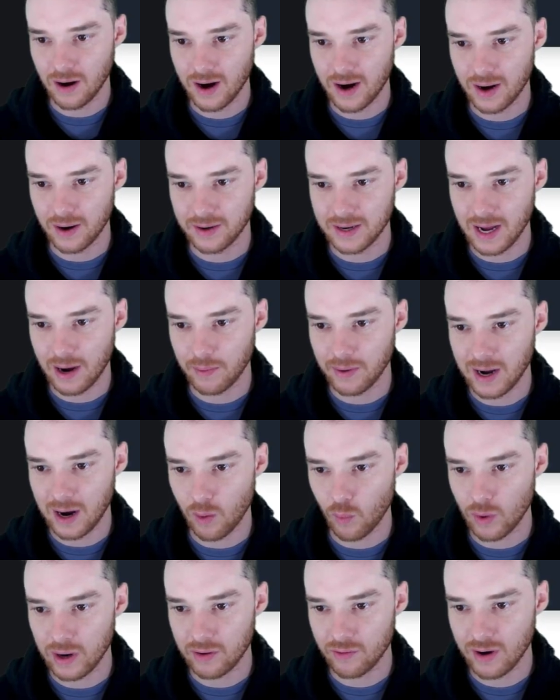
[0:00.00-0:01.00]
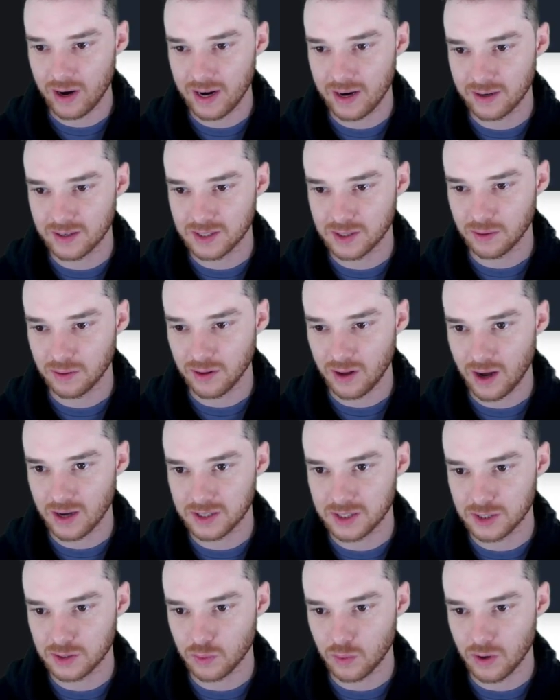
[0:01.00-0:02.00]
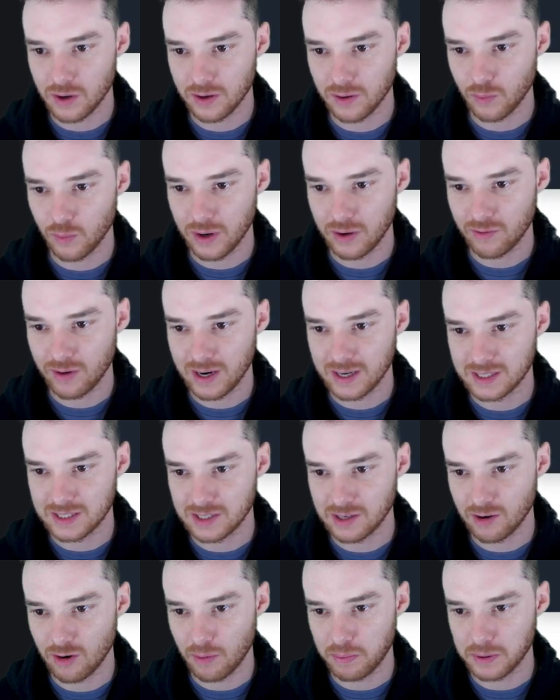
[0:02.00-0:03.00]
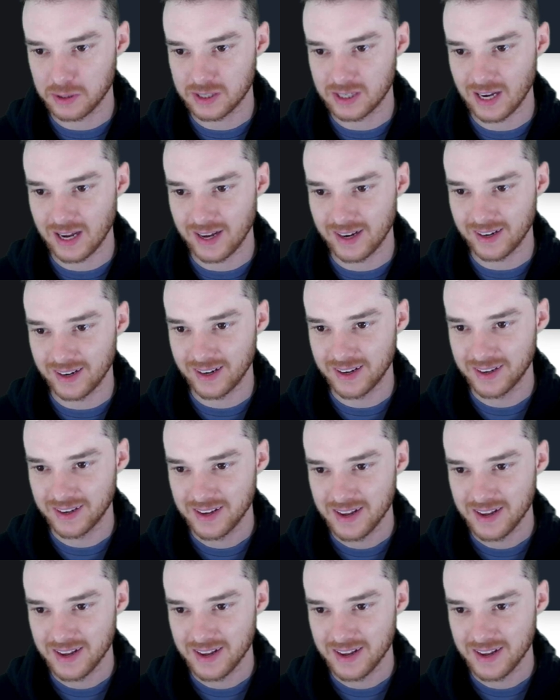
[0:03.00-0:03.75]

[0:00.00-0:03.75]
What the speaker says: all right, yeah, we got win rate. So losses one, win rate 0%.